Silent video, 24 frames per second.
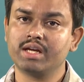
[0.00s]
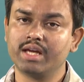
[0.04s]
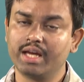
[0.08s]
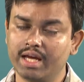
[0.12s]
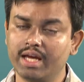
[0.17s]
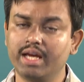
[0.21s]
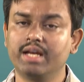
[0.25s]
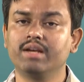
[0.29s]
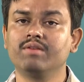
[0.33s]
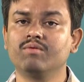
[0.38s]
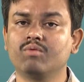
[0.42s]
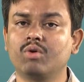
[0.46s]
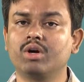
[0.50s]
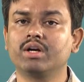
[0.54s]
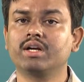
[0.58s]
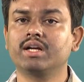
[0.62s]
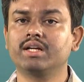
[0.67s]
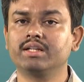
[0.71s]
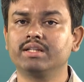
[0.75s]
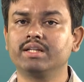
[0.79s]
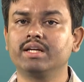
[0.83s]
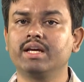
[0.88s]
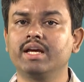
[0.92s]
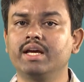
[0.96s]
in, what are
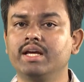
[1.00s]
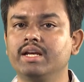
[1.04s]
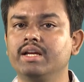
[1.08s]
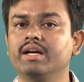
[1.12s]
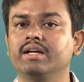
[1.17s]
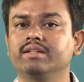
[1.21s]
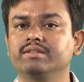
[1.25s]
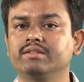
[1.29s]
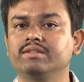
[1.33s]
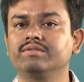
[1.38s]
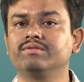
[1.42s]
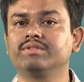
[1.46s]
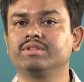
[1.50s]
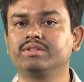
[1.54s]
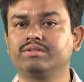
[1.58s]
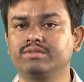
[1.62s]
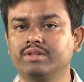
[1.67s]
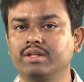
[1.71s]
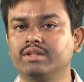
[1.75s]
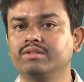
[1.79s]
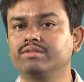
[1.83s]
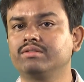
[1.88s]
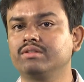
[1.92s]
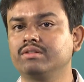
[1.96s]
the areas in which
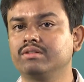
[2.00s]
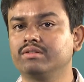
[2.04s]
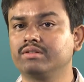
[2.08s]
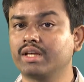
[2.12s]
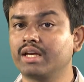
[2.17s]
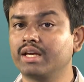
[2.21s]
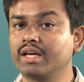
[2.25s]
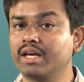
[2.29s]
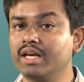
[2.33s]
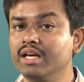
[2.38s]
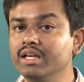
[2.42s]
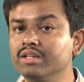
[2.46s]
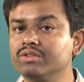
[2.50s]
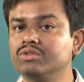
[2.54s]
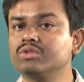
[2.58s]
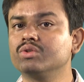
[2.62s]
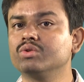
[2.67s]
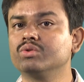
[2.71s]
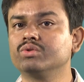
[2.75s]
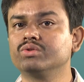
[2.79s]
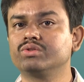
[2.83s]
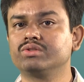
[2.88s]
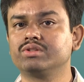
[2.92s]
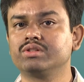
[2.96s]
zinc, zinc is
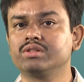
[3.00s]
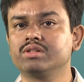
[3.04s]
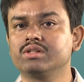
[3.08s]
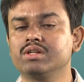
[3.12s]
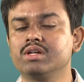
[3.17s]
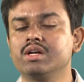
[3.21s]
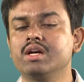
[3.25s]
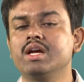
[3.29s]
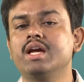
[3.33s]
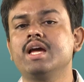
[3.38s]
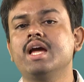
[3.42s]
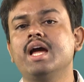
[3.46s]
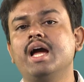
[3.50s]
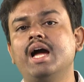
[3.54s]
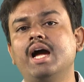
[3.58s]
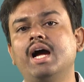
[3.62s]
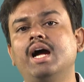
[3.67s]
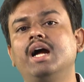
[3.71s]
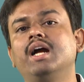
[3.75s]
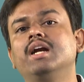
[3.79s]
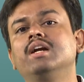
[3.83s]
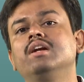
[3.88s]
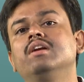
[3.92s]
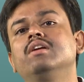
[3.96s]
used
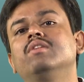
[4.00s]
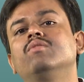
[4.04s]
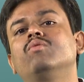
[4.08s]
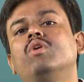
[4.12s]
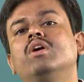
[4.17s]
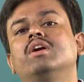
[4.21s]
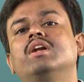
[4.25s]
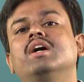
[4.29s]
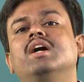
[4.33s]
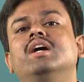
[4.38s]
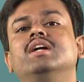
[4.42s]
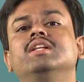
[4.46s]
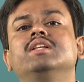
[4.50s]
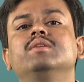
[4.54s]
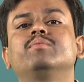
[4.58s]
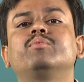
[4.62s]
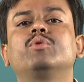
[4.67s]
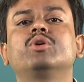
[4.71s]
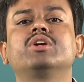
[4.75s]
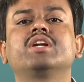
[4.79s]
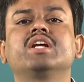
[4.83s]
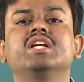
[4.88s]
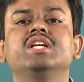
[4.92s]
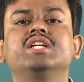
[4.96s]
and what are the
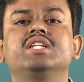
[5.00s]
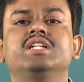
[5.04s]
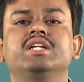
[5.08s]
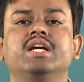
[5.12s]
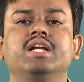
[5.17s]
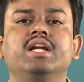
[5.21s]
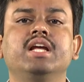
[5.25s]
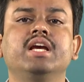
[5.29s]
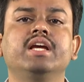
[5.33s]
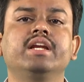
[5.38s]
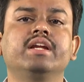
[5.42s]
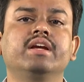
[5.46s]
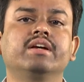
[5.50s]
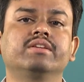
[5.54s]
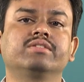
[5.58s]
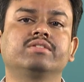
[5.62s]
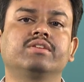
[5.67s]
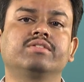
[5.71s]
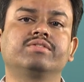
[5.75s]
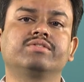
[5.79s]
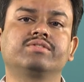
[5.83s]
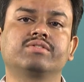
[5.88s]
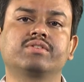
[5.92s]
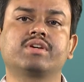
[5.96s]
potential areas
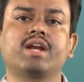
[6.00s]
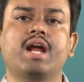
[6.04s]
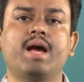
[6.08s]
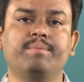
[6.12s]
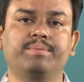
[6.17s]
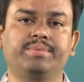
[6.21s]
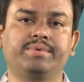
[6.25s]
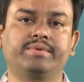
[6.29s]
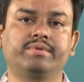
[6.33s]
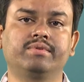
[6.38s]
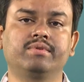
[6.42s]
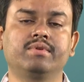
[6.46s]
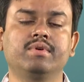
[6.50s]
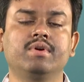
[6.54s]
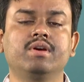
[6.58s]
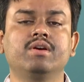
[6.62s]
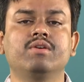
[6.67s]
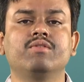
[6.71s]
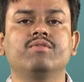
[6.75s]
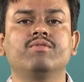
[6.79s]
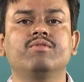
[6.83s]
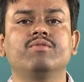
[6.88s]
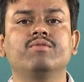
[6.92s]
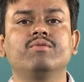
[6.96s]
of scraps
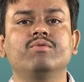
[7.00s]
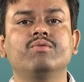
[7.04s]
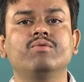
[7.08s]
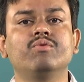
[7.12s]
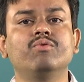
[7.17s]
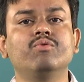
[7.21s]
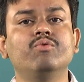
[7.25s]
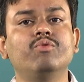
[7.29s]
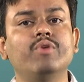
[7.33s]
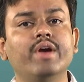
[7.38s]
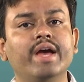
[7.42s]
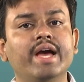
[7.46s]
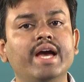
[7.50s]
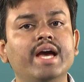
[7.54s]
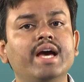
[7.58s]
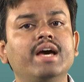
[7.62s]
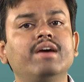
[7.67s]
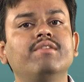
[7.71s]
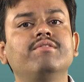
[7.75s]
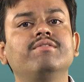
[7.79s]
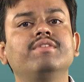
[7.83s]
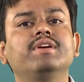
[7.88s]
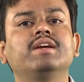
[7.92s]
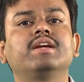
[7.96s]

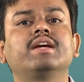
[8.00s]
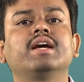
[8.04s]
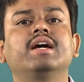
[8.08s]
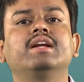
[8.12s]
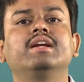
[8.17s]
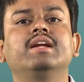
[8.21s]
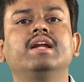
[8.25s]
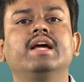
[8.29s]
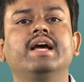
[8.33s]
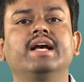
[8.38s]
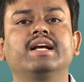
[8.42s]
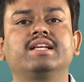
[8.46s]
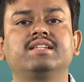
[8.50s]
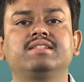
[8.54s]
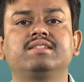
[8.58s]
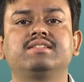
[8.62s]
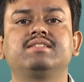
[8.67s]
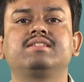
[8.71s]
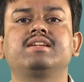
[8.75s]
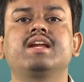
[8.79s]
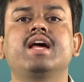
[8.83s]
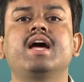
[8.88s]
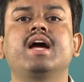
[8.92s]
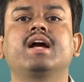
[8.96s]
where we can
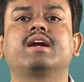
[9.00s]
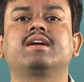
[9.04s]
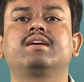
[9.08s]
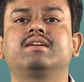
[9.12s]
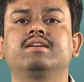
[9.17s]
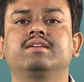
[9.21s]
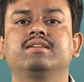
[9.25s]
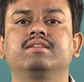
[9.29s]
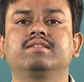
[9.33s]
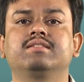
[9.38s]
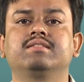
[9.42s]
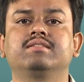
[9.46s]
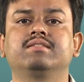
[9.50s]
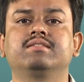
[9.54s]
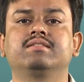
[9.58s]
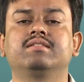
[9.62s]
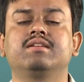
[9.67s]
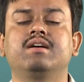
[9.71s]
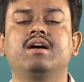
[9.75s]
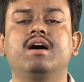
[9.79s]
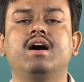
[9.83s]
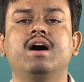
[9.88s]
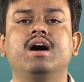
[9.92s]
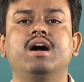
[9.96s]
extract
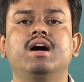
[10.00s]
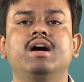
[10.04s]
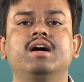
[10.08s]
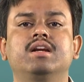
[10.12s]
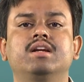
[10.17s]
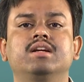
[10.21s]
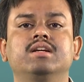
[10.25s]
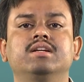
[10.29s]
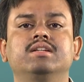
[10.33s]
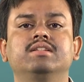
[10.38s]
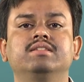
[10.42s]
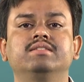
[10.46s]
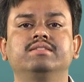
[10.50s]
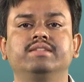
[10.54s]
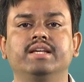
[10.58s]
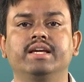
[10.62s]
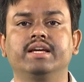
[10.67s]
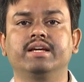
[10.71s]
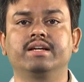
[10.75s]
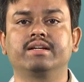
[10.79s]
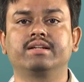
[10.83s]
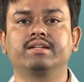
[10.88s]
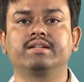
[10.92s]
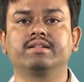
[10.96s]
our
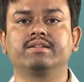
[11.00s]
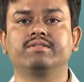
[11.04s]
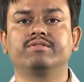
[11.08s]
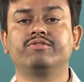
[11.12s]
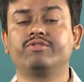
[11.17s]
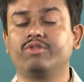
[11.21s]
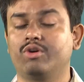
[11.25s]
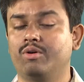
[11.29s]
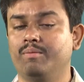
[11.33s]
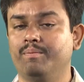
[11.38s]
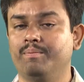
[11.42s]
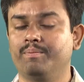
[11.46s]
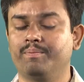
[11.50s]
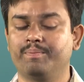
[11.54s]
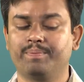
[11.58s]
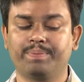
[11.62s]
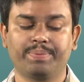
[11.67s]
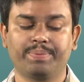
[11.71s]
zinc from.